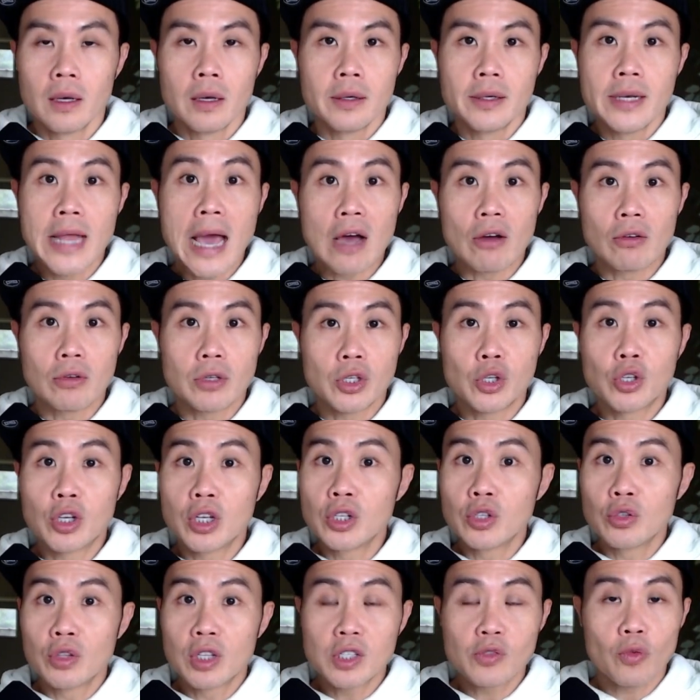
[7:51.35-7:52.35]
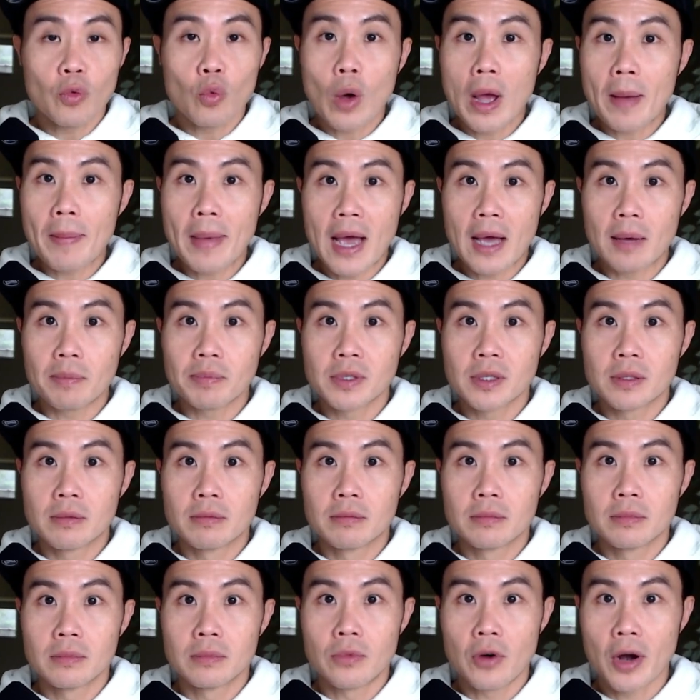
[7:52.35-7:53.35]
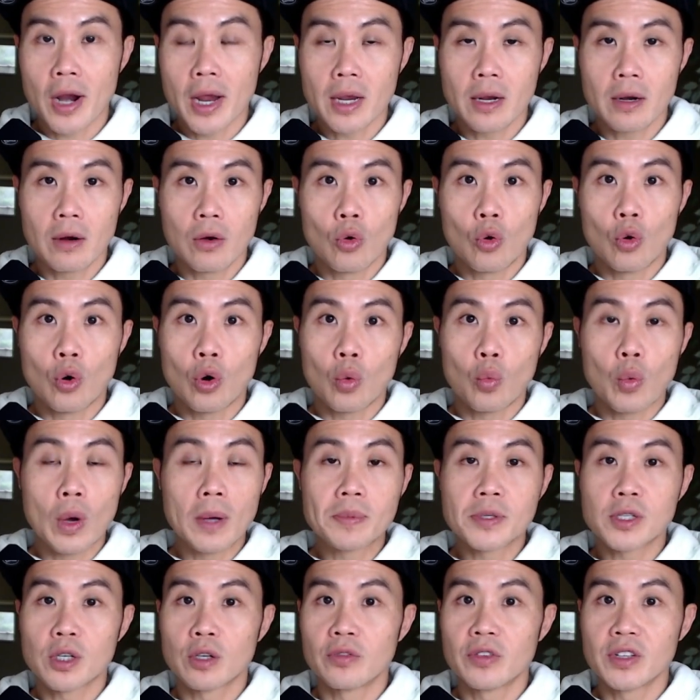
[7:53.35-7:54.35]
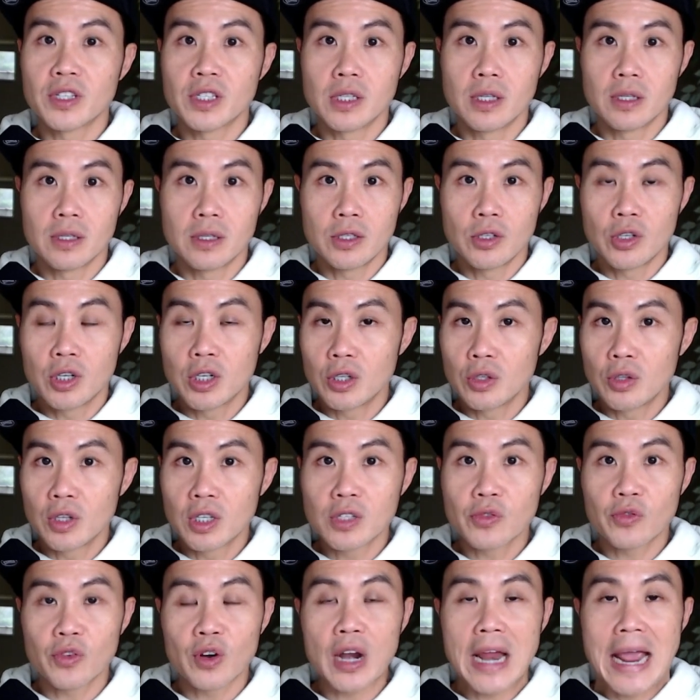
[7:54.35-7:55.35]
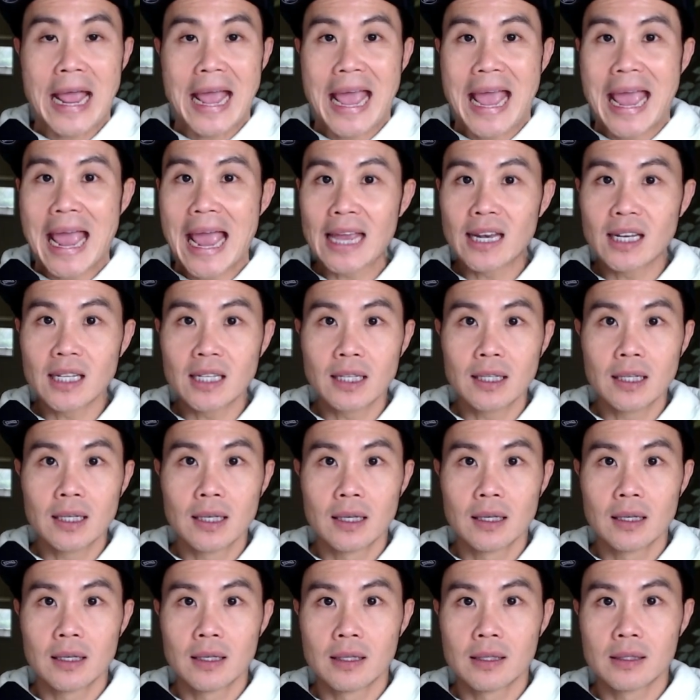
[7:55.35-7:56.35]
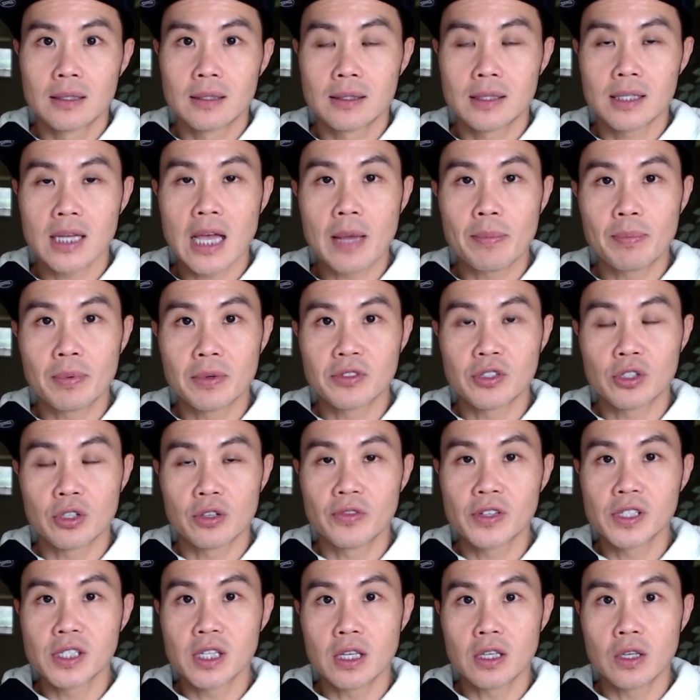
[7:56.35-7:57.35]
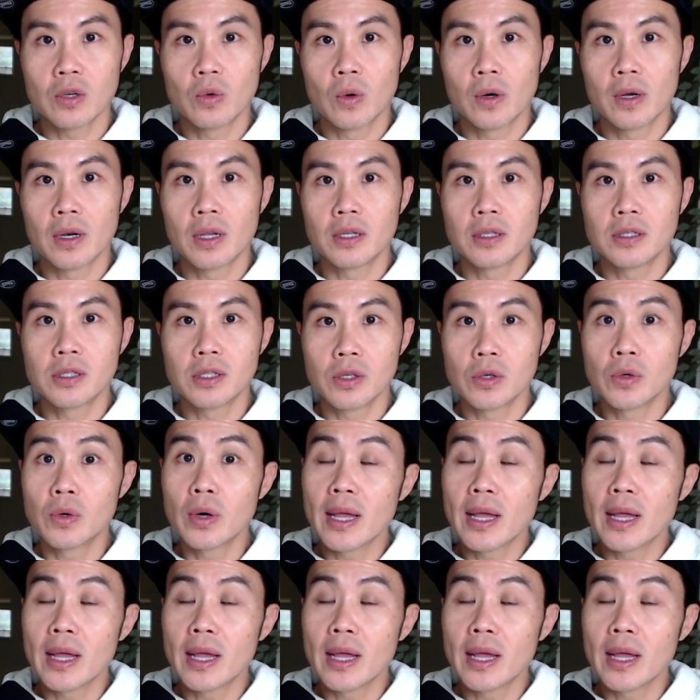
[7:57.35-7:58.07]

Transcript: Now you can do this for web apps, right? Or web services. You can do this for any type of service that you want to do.